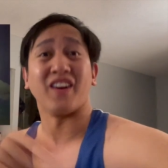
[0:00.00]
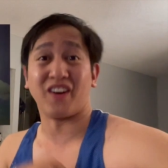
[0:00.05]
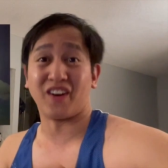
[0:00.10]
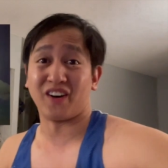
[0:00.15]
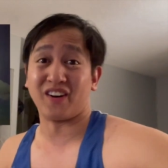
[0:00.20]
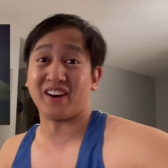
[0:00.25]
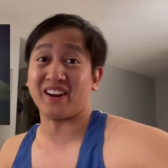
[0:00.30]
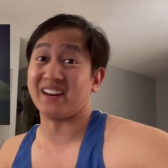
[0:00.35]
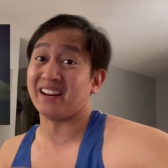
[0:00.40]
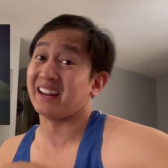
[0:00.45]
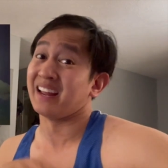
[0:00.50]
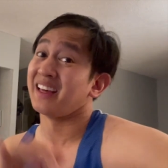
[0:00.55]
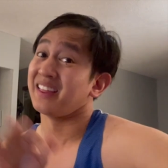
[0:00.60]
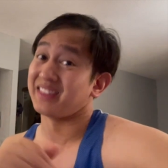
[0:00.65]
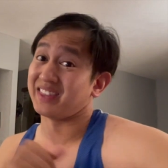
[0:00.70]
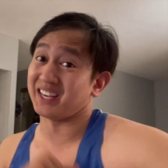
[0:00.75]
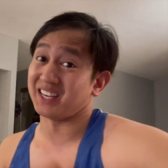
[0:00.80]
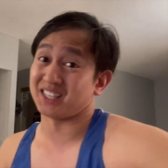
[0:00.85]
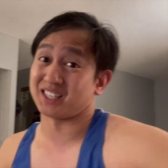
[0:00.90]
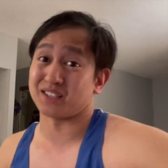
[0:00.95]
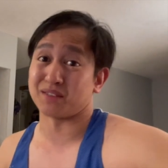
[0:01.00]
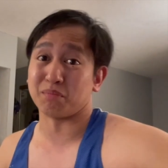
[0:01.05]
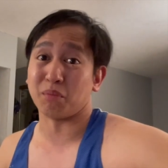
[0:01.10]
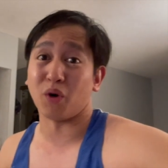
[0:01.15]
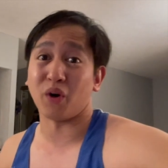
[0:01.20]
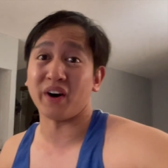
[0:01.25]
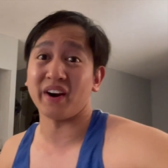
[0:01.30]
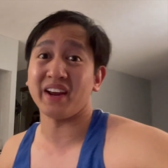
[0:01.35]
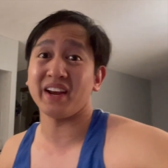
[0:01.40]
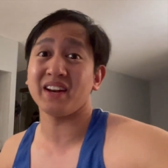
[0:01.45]
early this
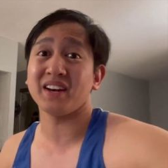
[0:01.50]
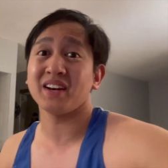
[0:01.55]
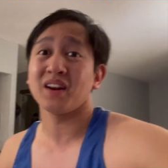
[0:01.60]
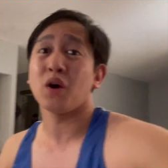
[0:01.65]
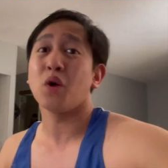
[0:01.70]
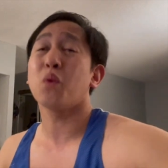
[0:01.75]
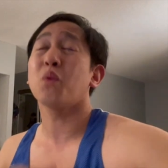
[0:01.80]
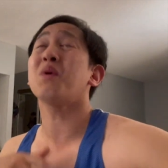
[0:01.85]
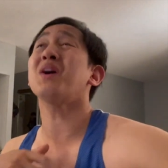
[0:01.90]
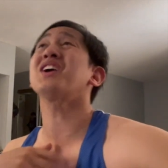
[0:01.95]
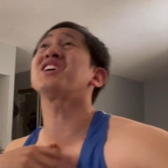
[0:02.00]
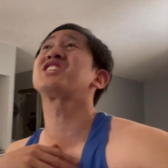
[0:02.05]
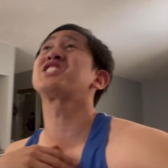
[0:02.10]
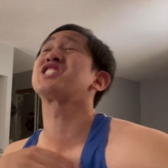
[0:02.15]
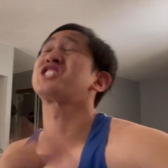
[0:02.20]
morning we're